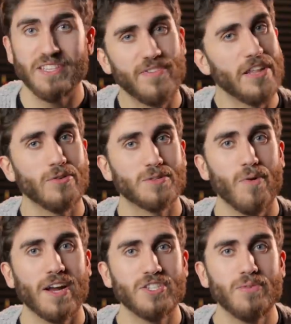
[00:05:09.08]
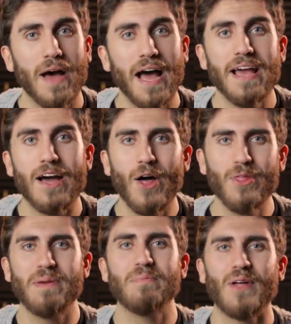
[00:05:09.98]
This video is brought to you by all
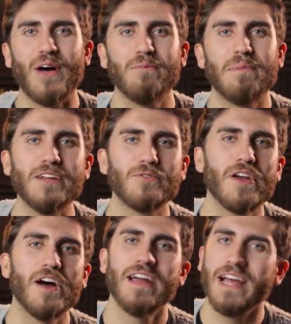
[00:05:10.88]
the people on Patreon.